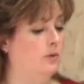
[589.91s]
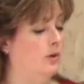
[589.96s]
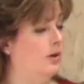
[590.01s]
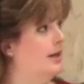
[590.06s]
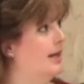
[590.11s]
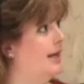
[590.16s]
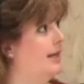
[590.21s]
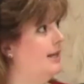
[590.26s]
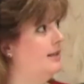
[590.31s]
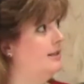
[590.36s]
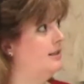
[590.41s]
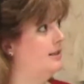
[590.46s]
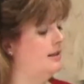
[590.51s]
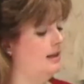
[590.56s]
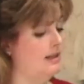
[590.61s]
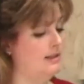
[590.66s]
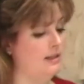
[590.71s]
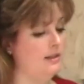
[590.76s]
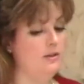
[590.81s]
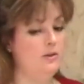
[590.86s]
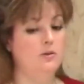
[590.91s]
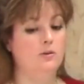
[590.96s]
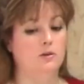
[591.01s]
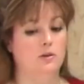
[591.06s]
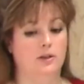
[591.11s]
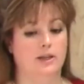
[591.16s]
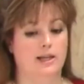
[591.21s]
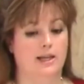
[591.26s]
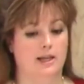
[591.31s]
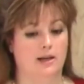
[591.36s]
look at as a student
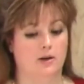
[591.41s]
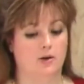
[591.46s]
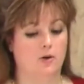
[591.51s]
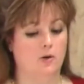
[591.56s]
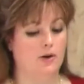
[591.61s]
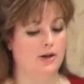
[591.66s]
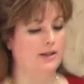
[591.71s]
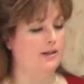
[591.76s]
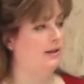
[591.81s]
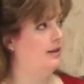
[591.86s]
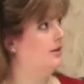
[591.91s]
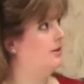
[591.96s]
looking at a coin?